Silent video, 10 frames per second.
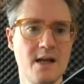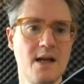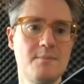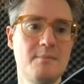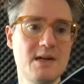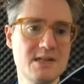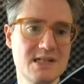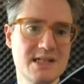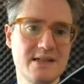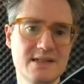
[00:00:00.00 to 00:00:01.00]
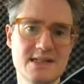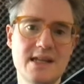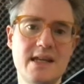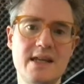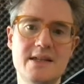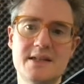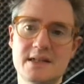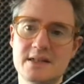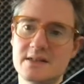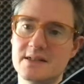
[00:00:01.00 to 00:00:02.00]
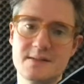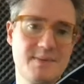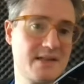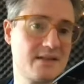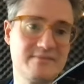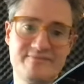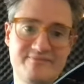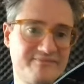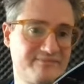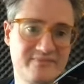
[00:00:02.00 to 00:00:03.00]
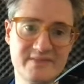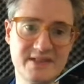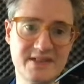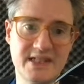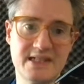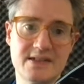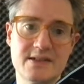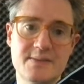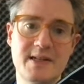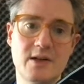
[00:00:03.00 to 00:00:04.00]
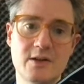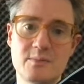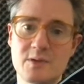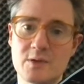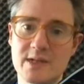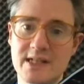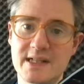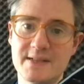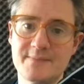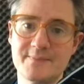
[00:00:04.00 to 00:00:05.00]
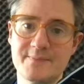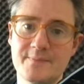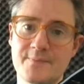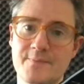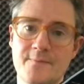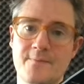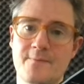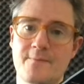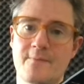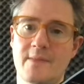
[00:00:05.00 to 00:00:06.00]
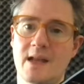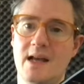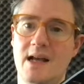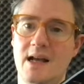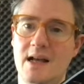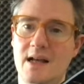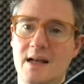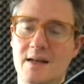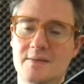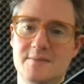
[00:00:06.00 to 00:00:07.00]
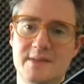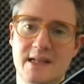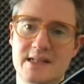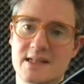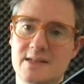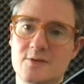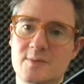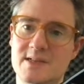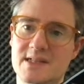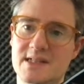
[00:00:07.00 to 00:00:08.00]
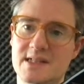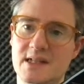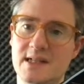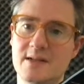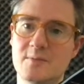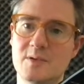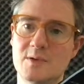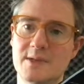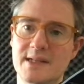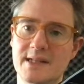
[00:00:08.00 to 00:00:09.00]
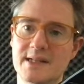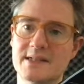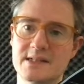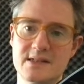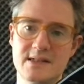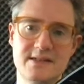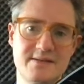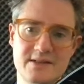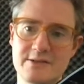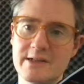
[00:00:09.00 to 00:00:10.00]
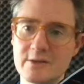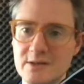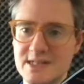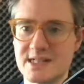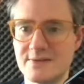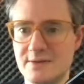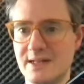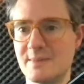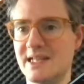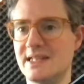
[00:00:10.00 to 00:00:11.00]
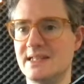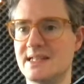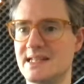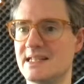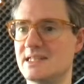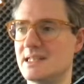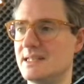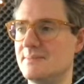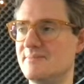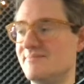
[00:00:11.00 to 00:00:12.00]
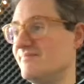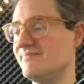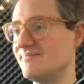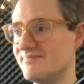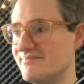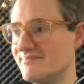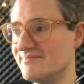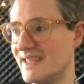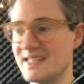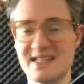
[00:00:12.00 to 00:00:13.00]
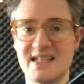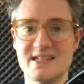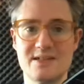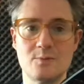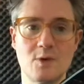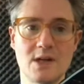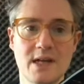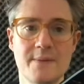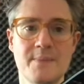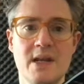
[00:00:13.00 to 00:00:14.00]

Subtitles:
Mostly you'll see Donegood has been the thing, so it's been onboarding. It's like almost entirely onboarding and just like doing all the stuff around making this actually make sense and work.